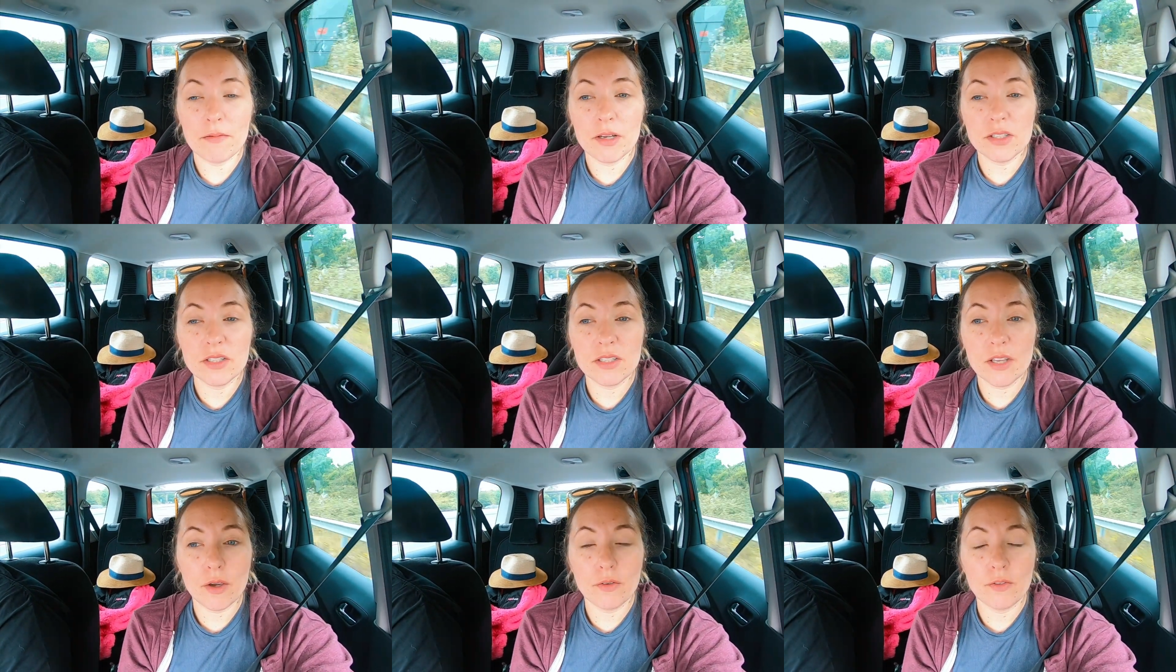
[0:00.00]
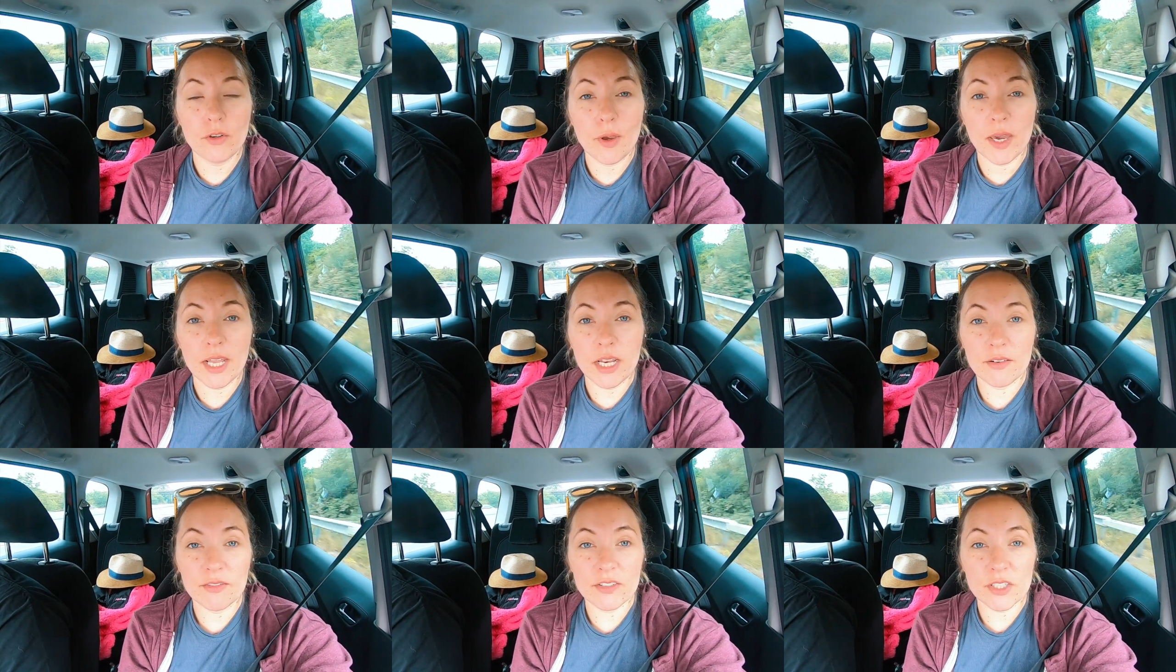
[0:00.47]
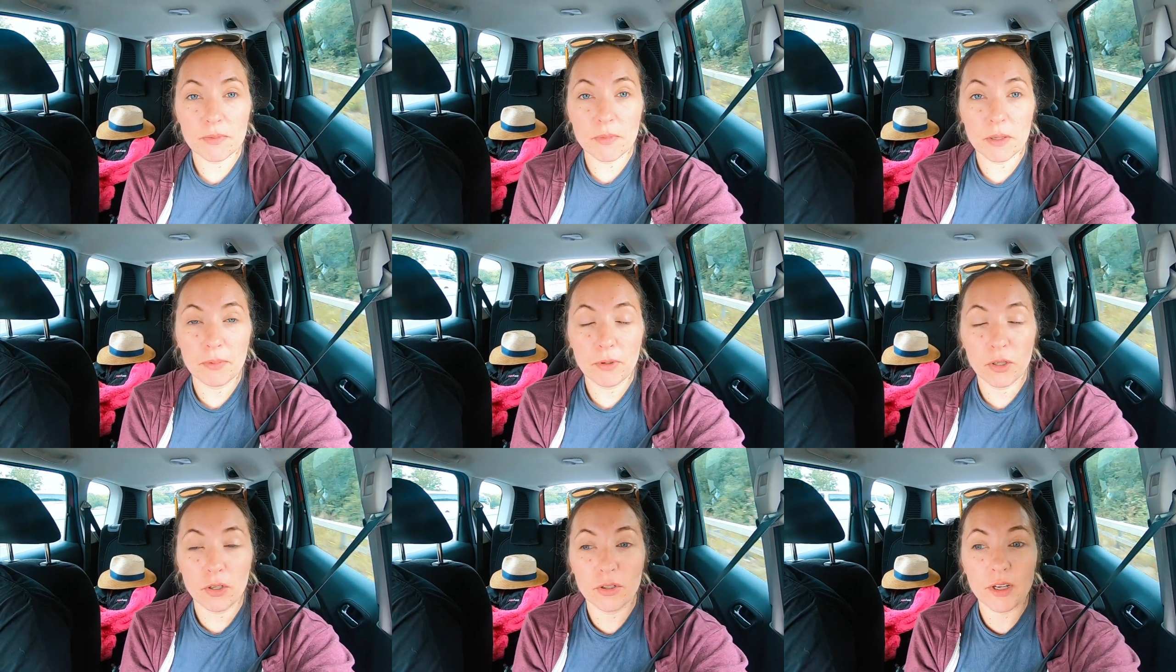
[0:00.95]
So if you head over to my
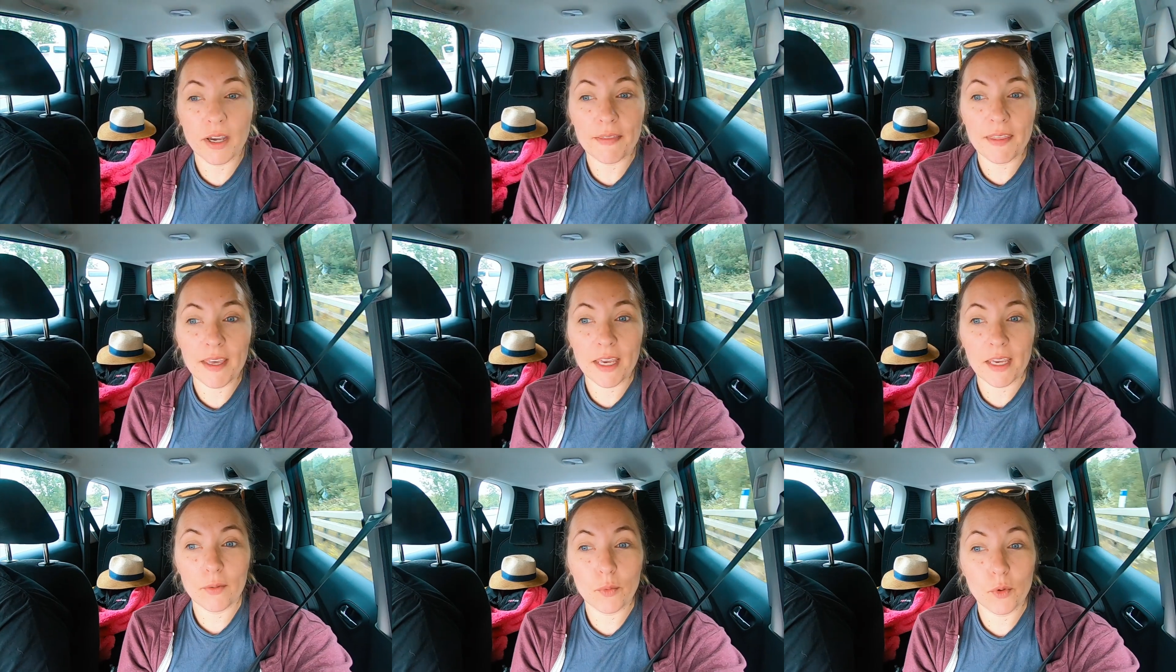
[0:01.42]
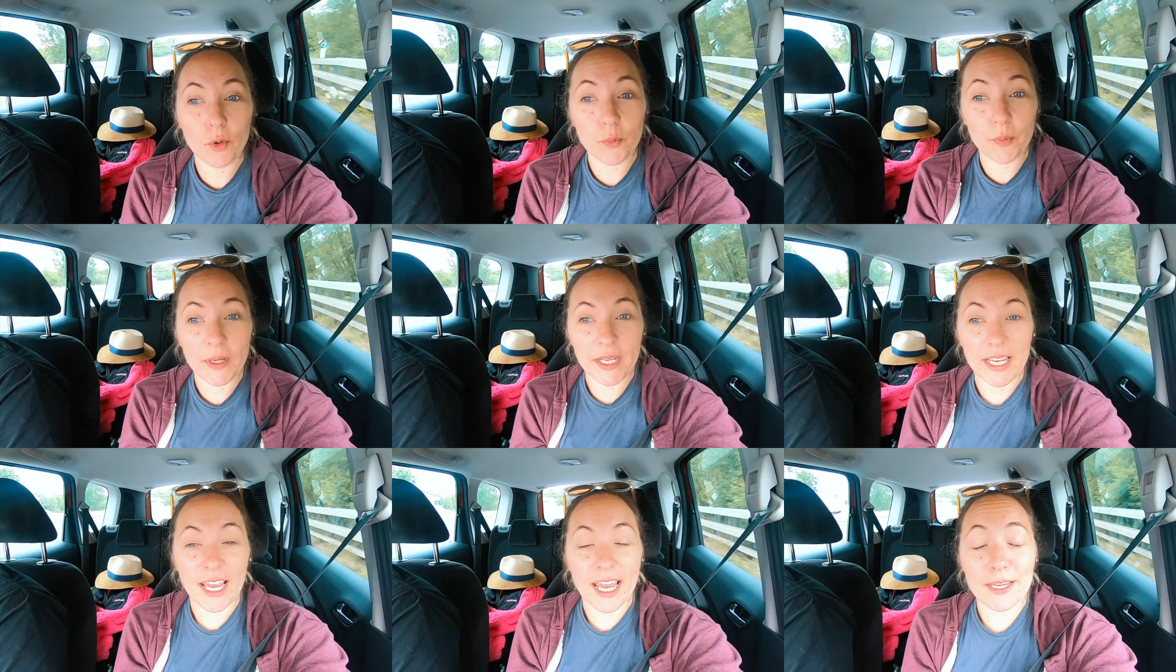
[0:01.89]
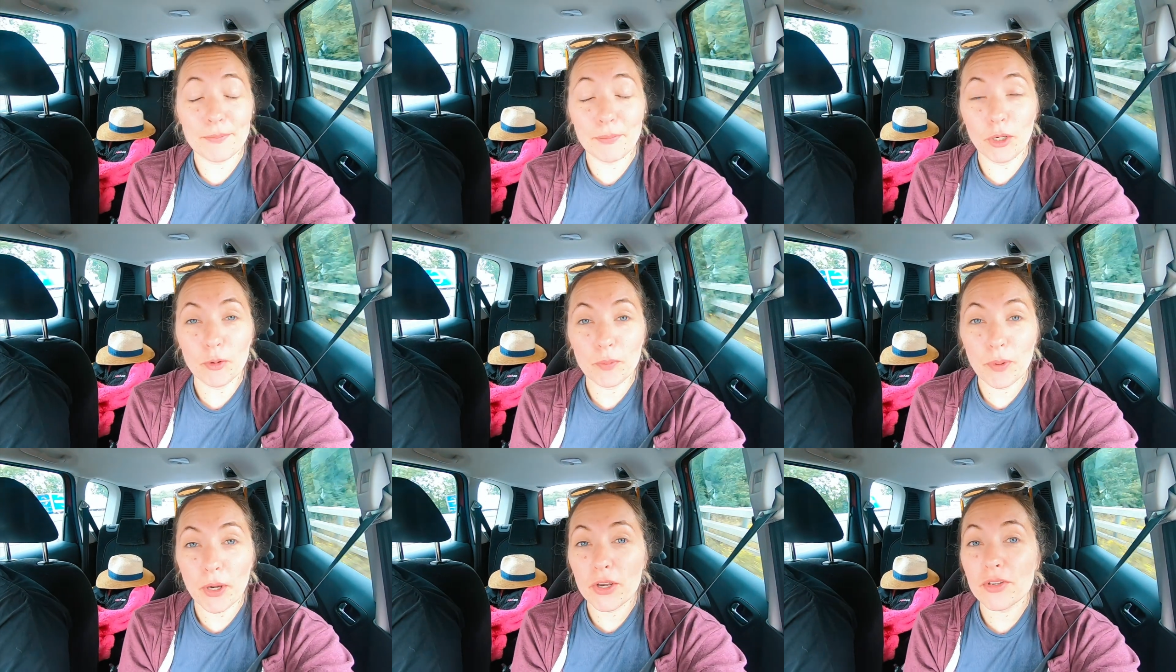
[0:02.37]
blog, there will be a
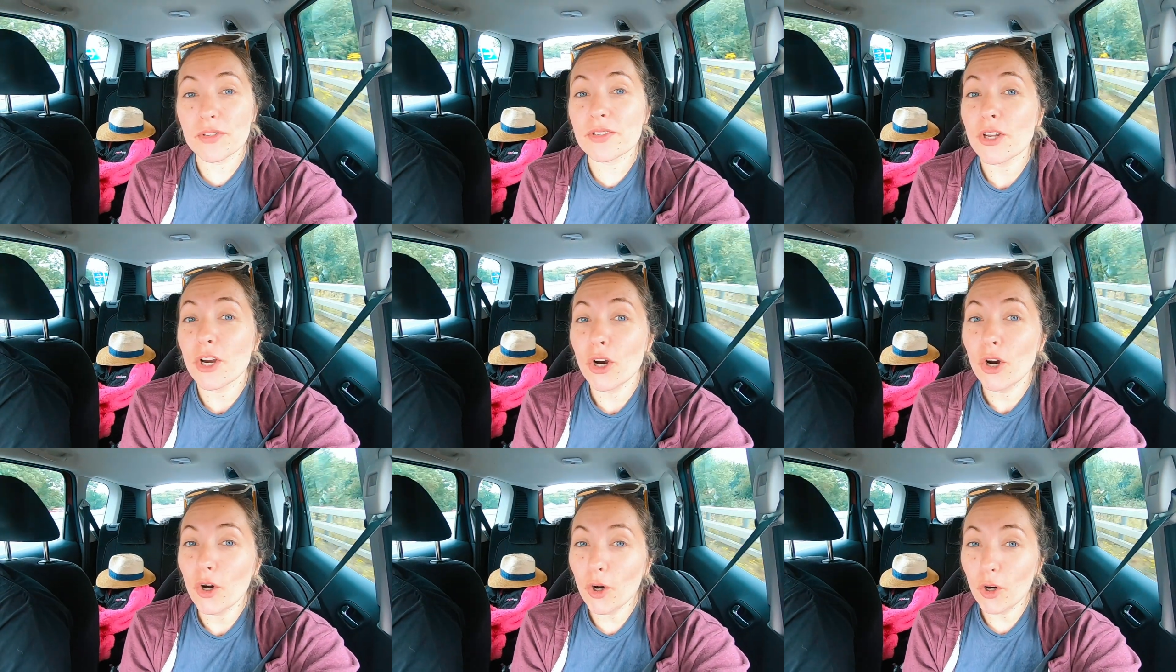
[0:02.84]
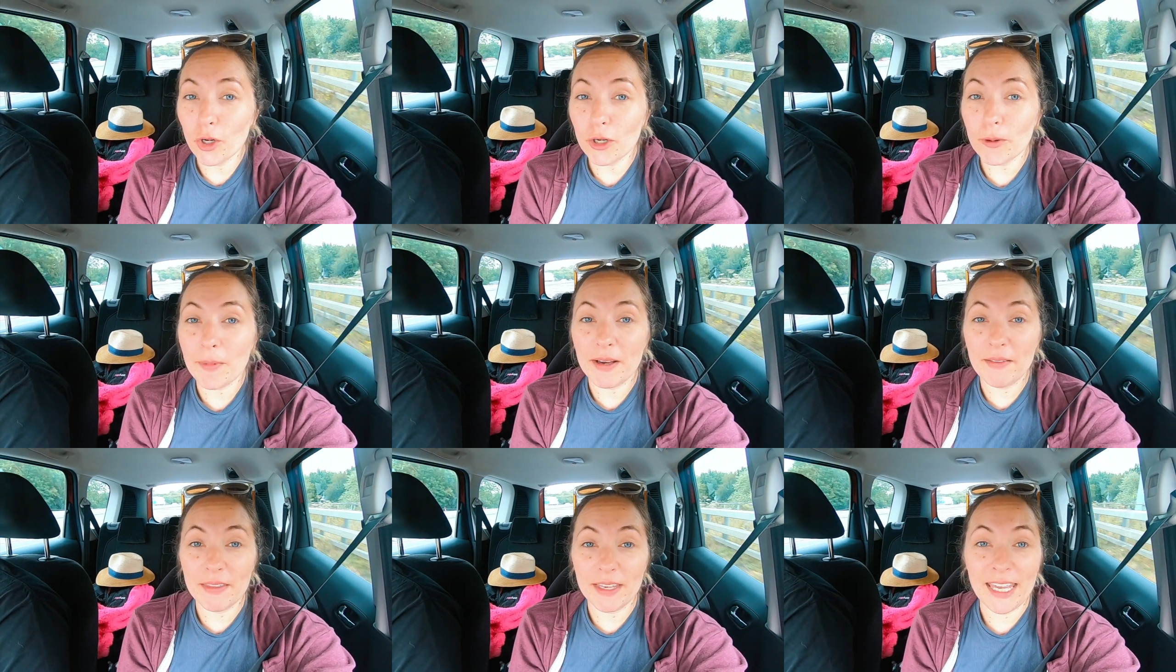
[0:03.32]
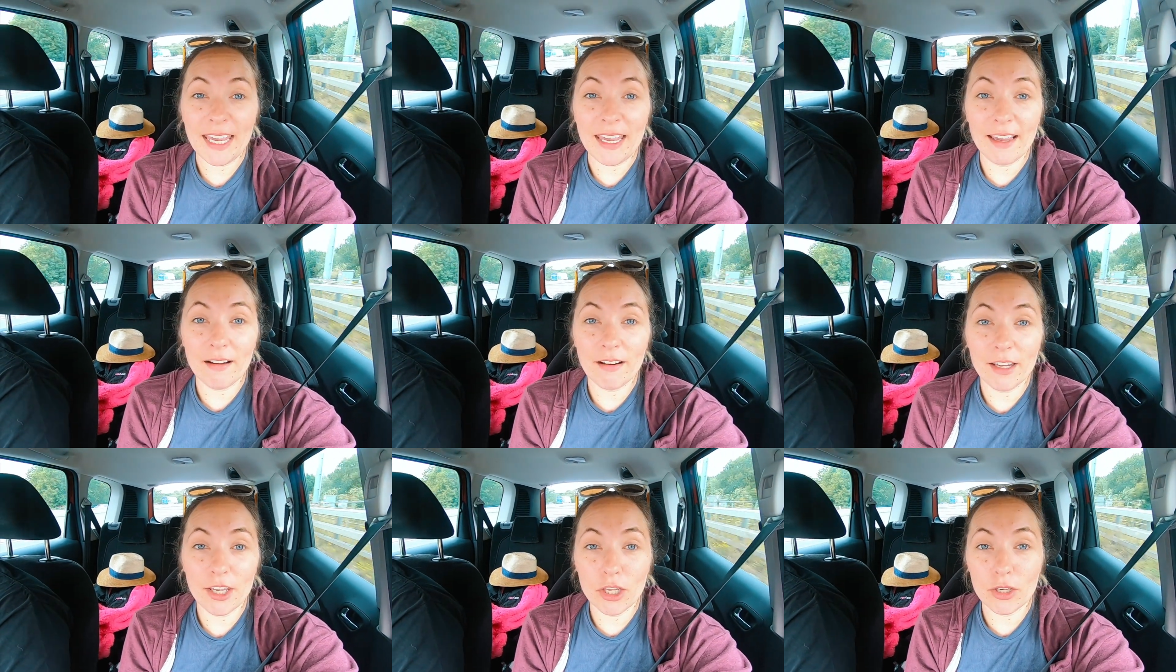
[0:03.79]
blog post all about the kit
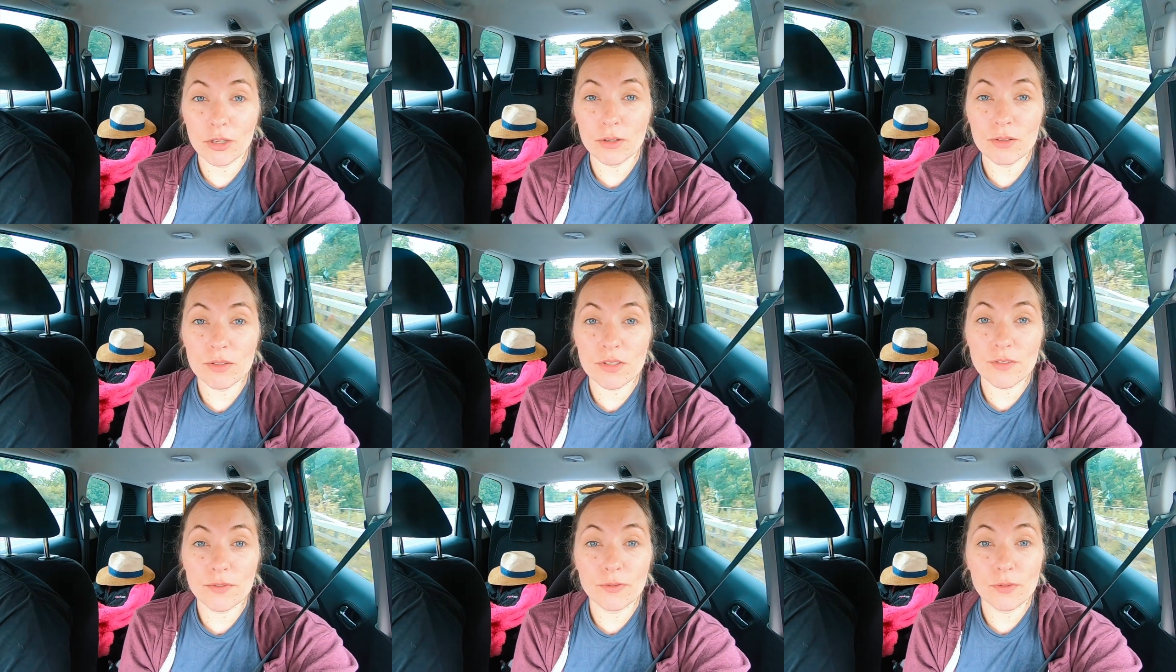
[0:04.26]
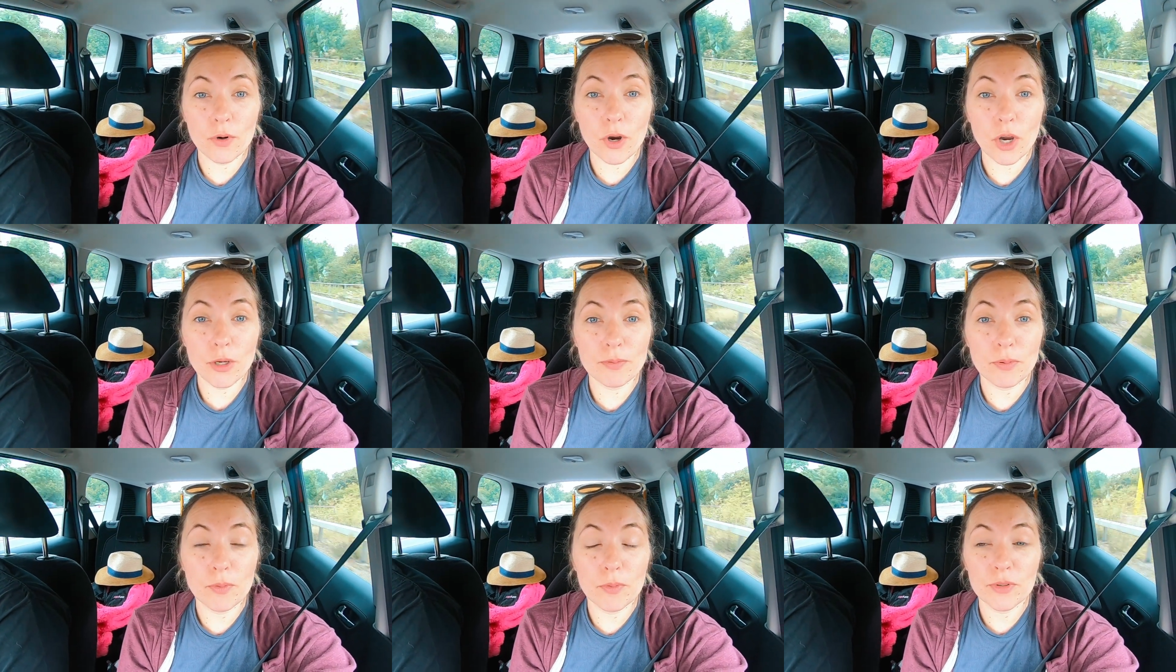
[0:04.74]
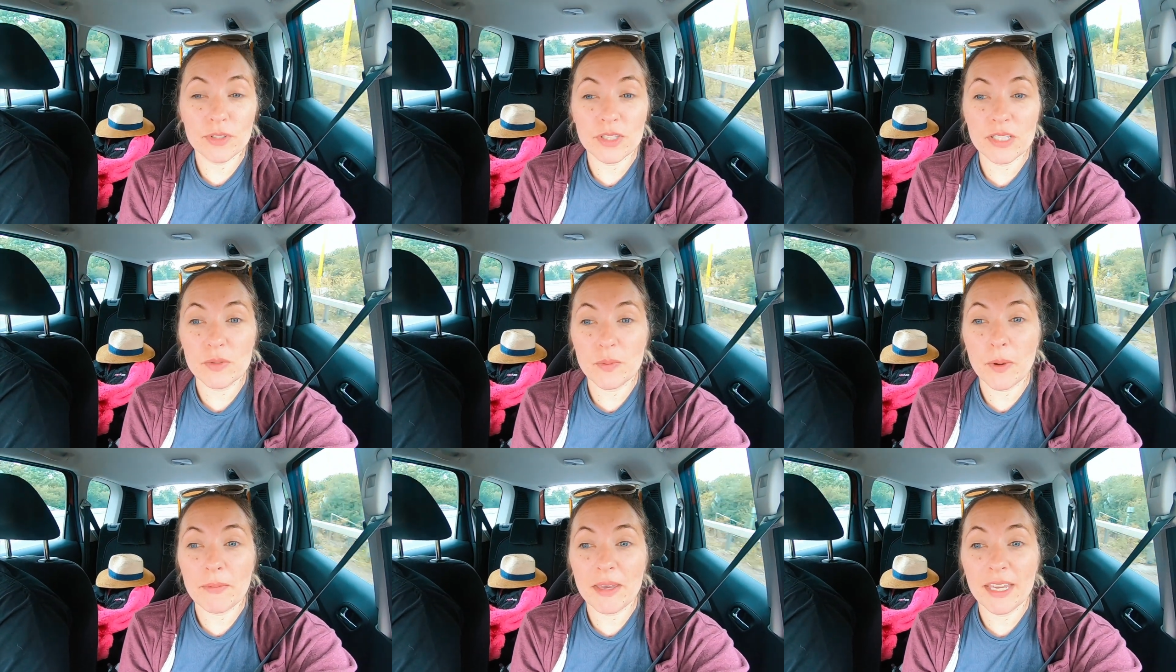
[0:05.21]
I use for open water
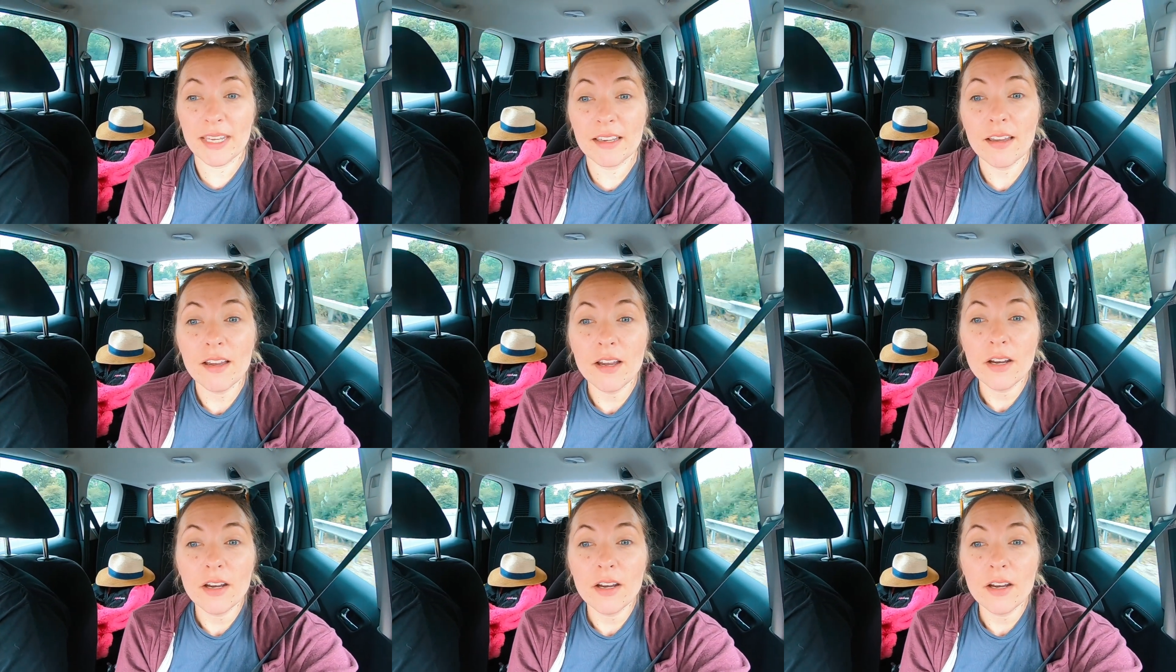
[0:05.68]
swimming.